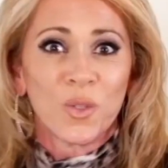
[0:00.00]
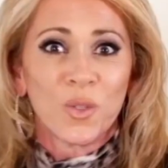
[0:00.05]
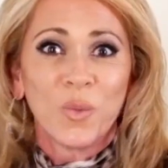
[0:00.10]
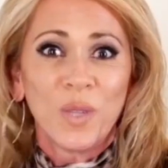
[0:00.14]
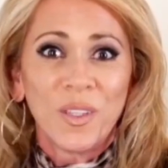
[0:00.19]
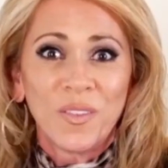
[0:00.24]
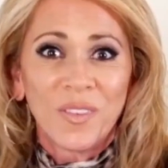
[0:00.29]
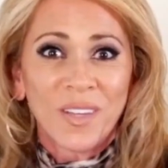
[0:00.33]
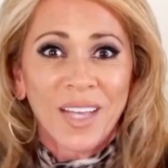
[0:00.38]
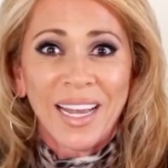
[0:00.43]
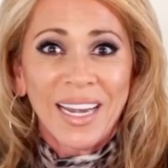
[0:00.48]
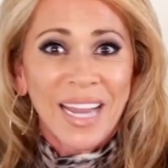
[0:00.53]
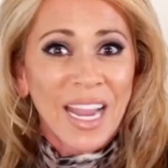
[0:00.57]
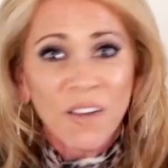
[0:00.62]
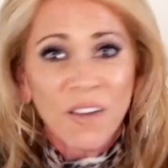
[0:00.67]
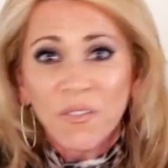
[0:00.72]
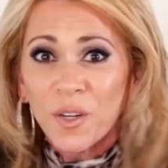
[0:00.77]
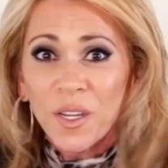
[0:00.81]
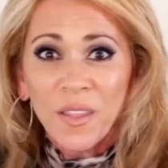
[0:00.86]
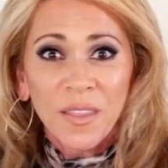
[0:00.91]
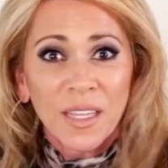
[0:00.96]
We've got
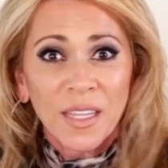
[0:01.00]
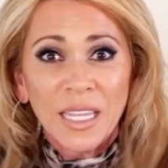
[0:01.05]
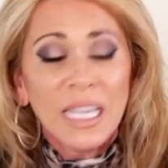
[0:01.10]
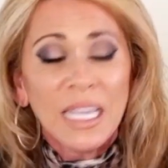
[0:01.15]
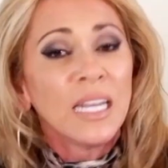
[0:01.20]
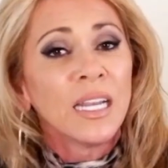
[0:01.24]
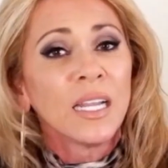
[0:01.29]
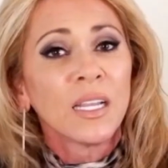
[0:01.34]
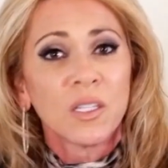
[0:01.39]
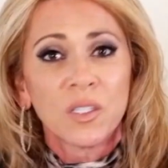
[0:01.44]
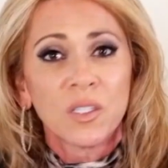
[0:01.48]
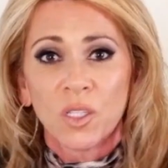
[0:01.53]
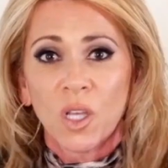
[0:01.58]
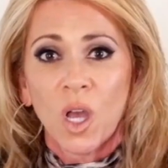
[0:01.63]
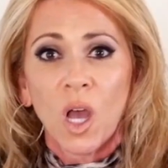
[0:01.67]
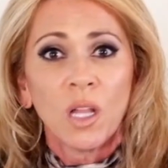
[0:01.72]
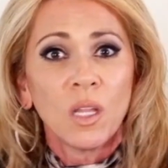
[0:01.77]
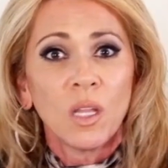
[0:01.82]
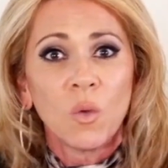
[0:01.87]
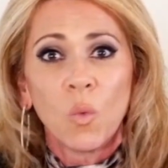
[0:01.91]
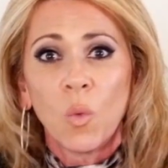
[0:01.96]
everything hitting us
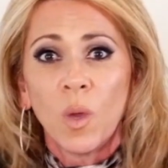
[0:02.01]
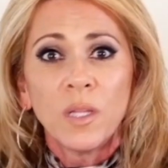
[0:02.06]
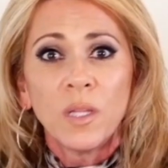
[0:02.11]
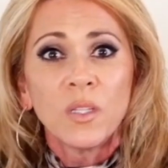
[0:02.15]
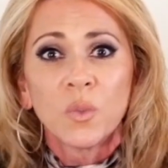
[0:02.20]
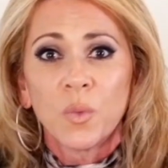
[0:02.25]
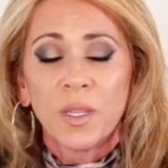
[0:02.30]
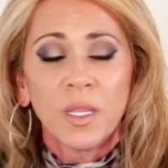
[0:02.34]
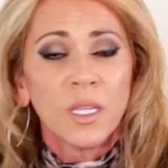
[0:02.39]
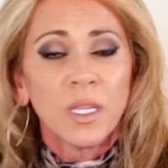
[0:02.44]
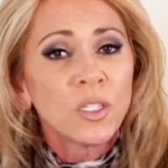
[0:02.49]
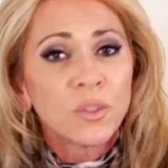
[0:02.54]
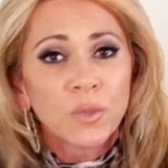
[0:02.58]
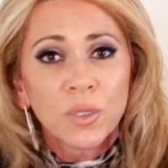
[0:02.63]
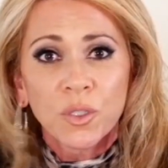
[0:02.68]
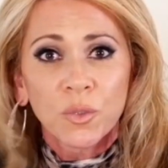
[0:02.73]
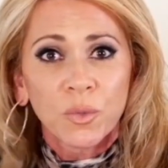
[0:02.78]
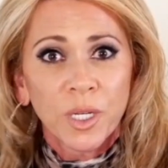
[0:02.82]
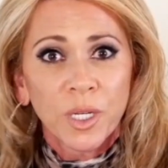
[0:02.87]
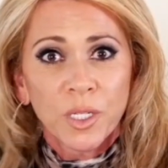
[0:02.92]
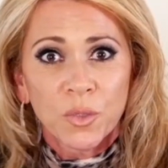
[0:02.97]
all at once with
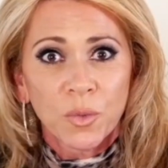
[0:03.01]
interest rates